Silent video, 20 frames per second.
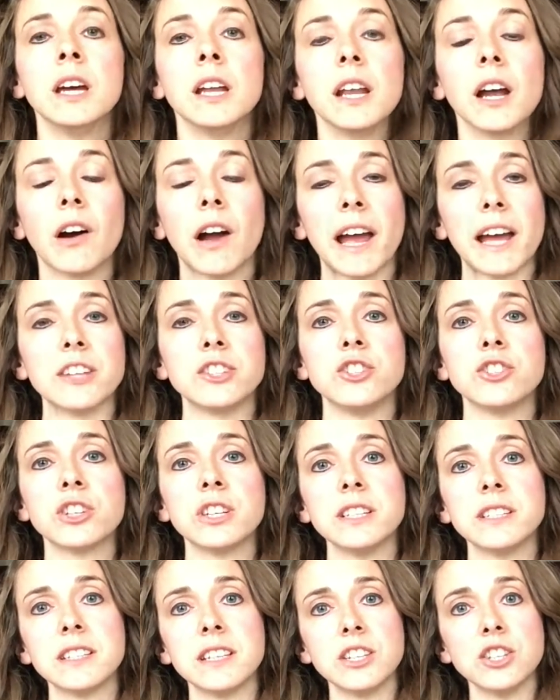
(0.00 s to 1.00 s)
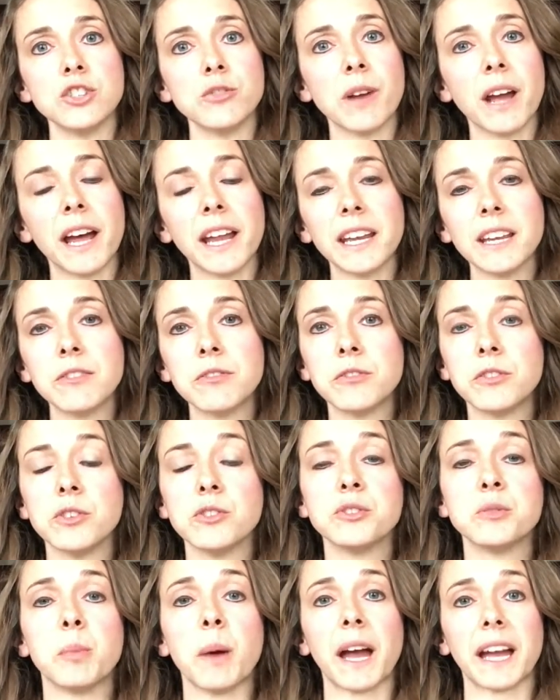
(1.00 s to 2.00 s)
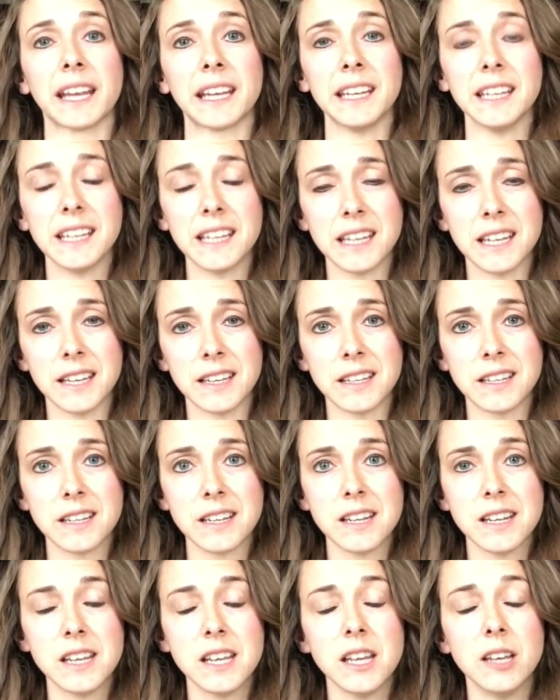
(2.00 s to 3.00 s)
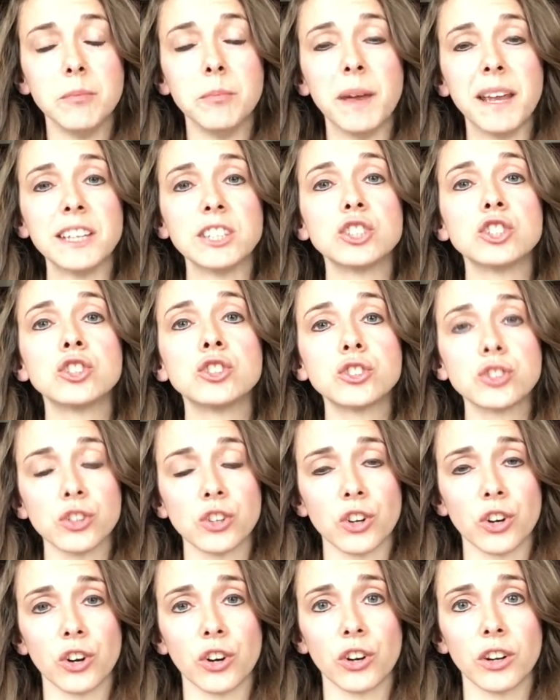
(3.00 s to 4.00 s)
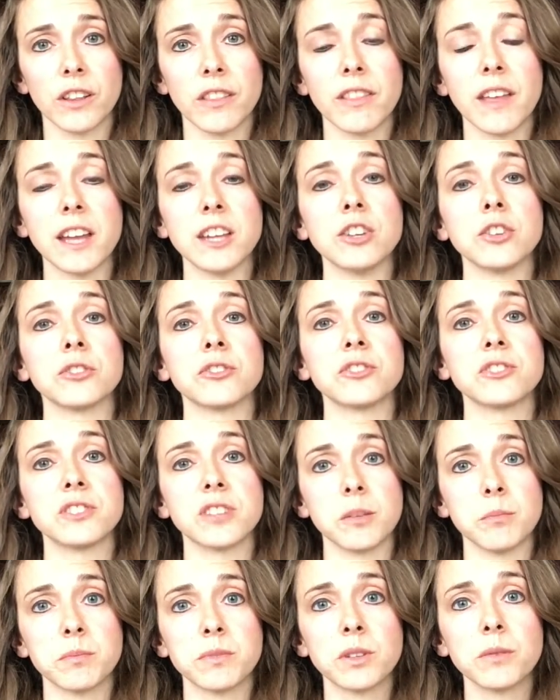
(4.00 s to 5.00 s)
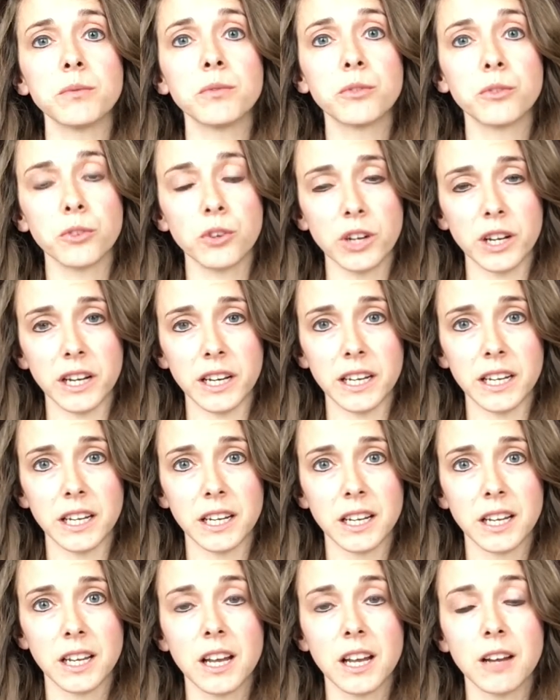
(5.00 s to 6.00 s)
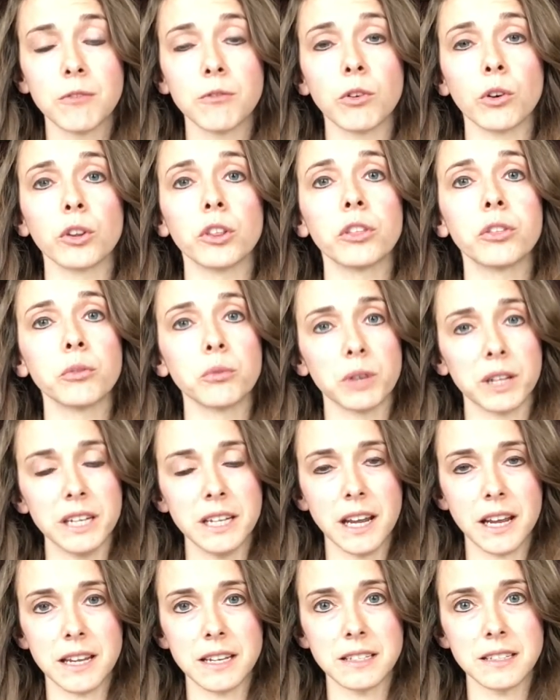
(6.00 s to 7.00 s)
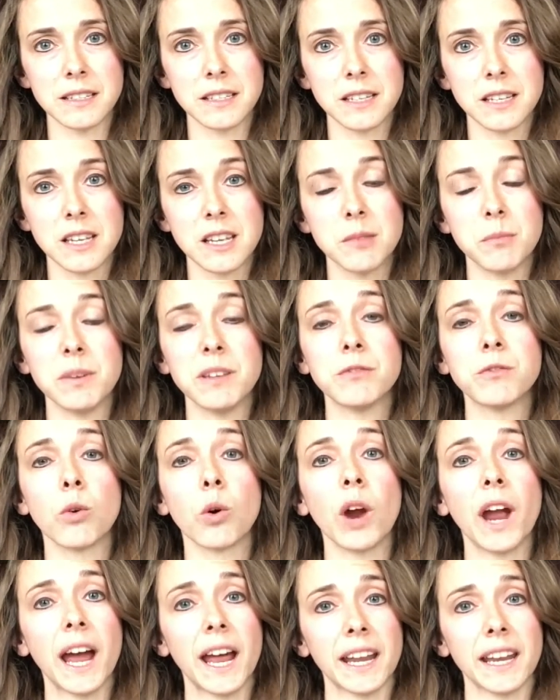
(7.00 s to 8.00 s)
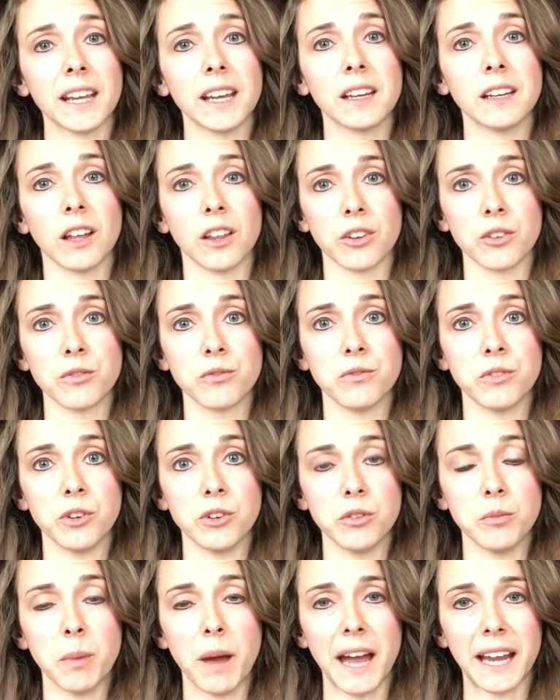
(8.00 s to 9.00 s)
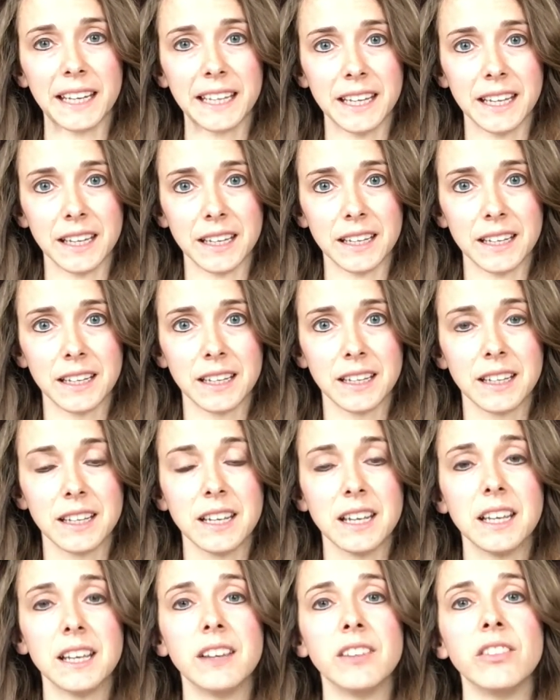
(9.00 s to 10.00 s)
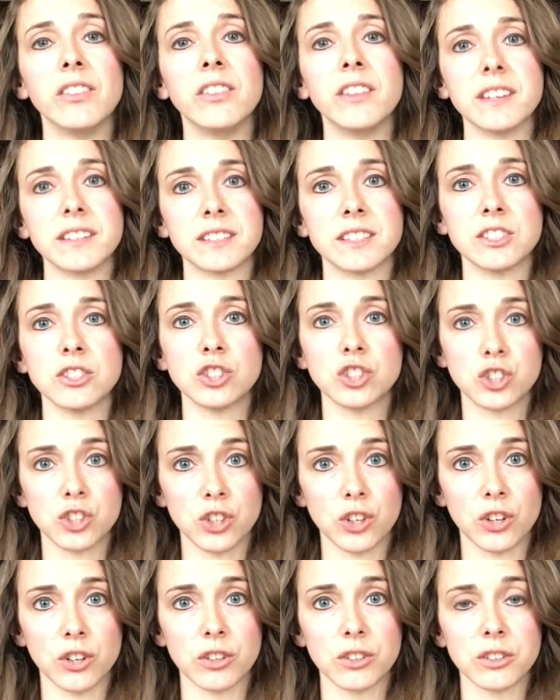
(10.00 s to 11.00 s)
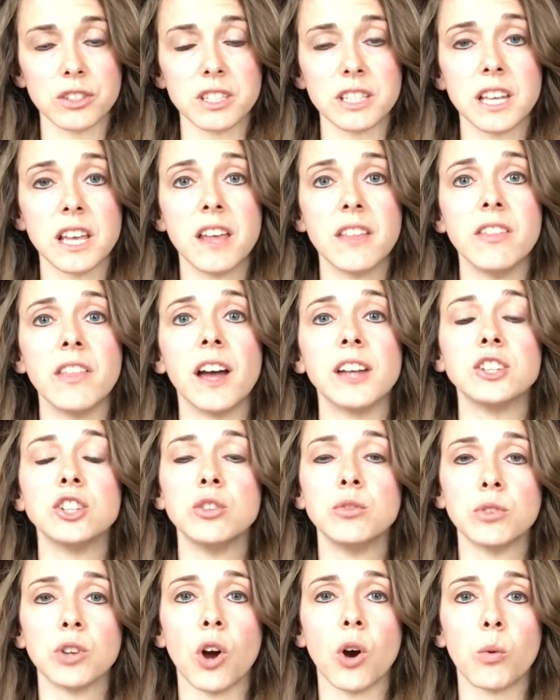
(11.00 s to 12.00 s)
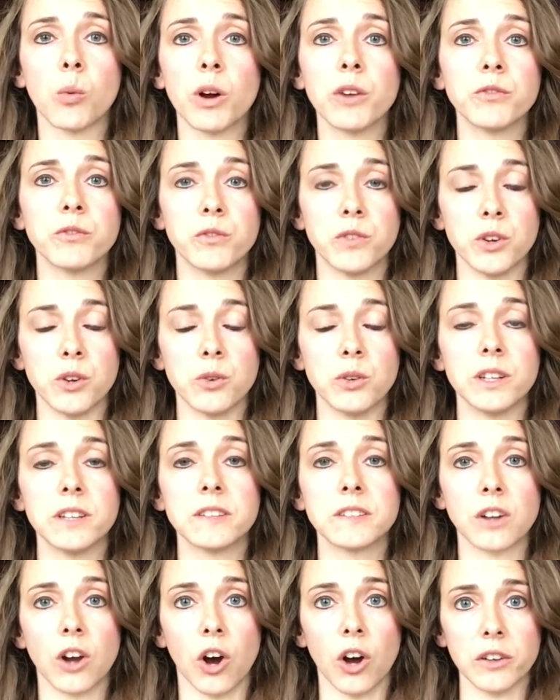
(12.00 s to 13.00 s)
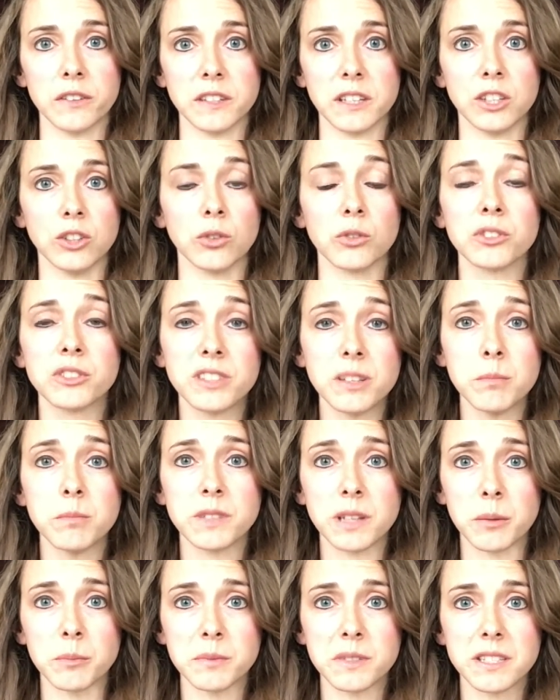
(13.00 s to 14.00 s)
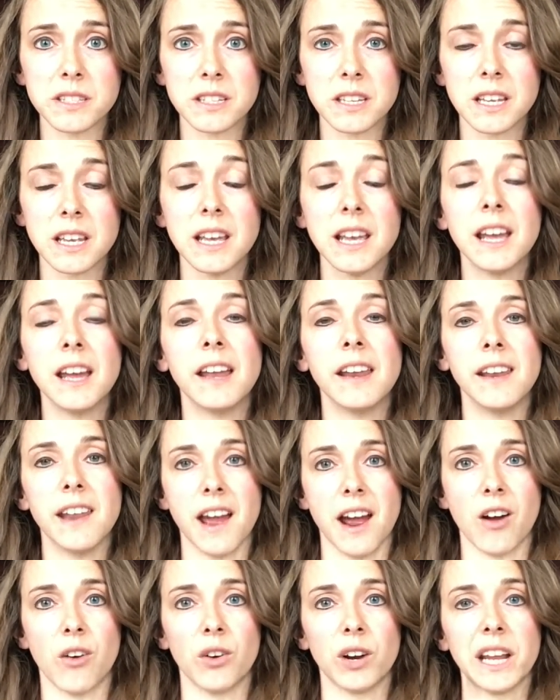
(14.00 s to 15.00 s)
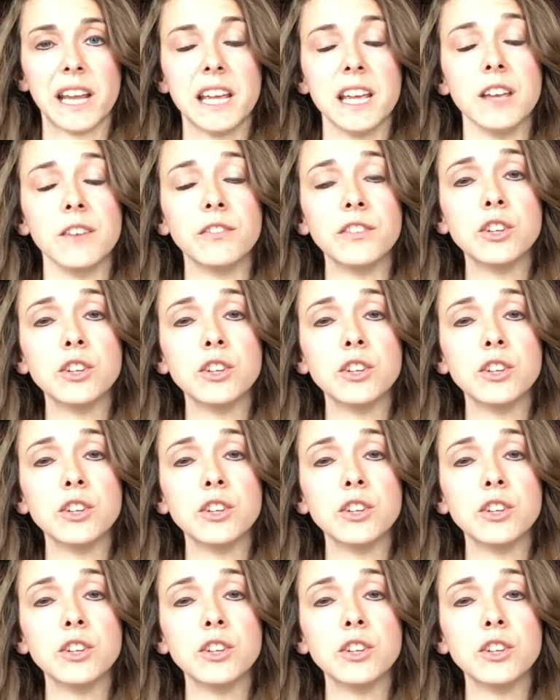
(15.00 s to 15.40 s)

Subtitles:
Now, as you continue adding foods back in, make sure that you're symptom-free for 3 days before adding another food back in. This ensures that you know what food is causing your symptoms. Now, if